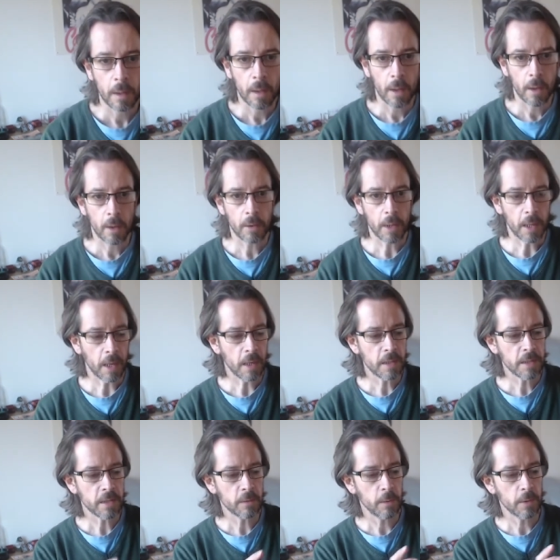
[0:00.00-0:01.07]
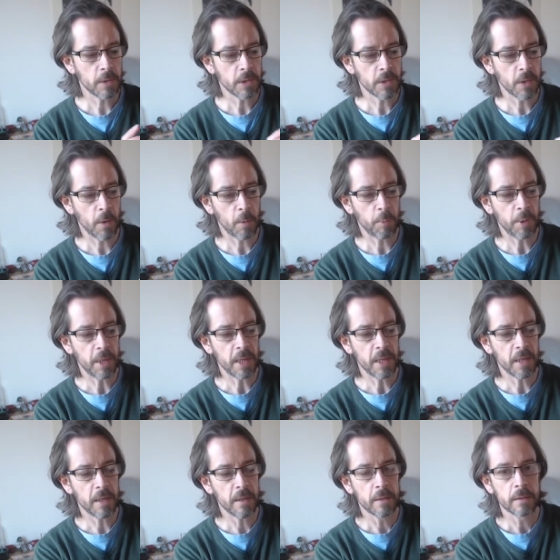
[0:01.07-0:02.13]
Okay guys, so on the top here,
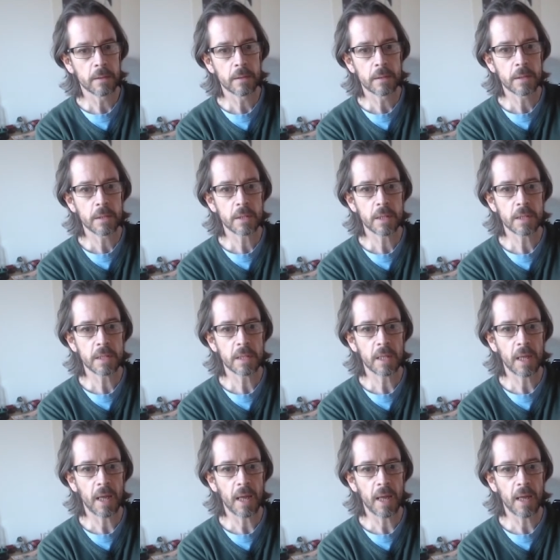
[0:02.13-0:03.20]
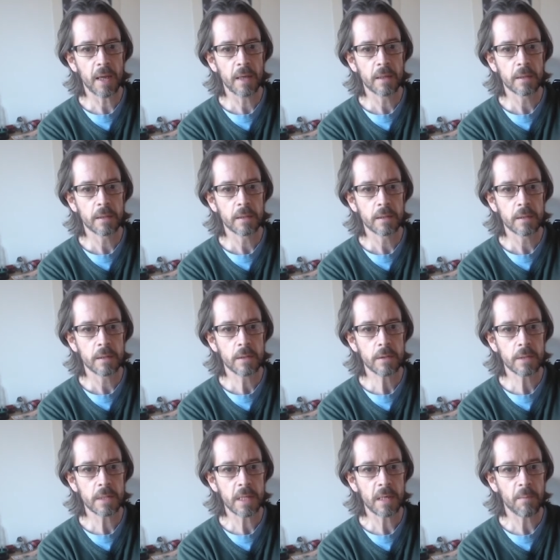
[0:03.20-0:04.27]
just there, you'll
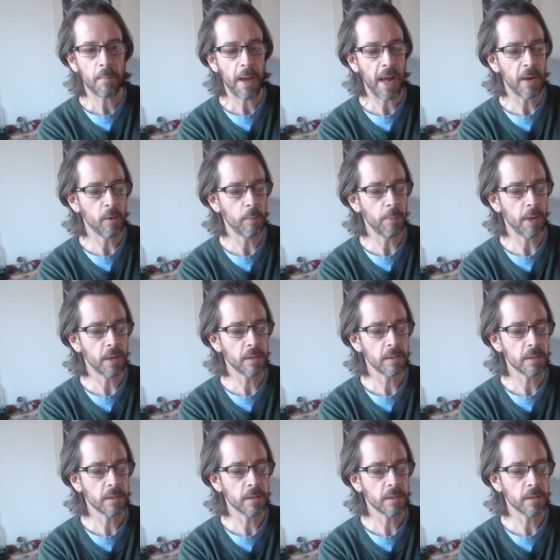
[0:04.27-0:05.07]
see a power button.